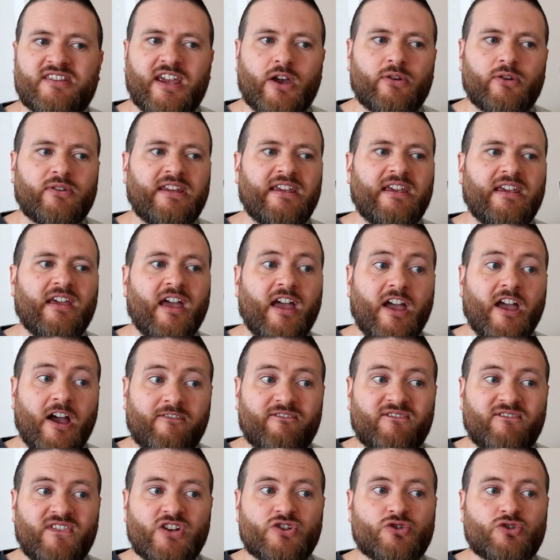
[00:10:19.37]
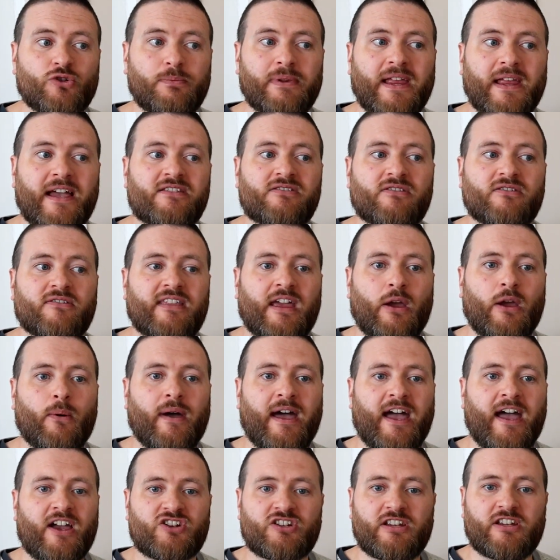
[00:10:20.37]
The only official place that they
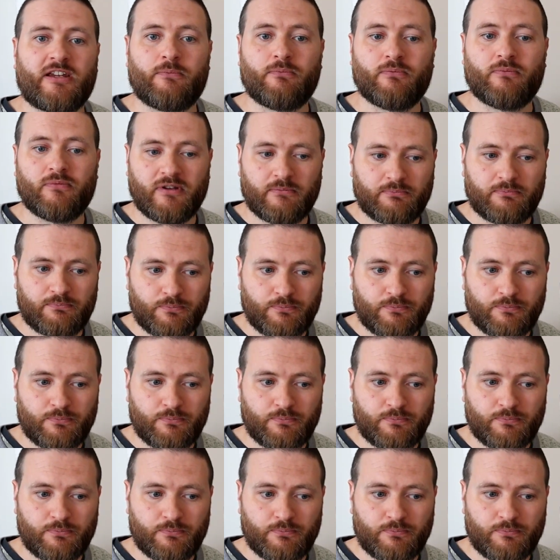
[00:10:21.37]
were actually